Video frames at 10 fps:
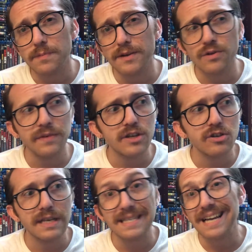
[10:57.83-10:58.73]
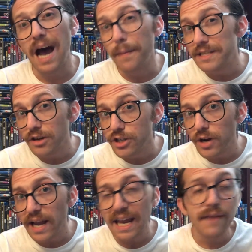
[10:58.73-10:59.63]
special features is a commentary
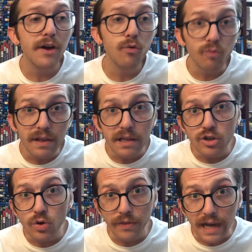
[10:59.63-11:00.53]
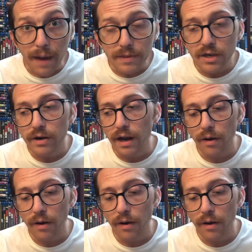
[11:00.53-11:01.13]
track, and if I really enjoy the commentary,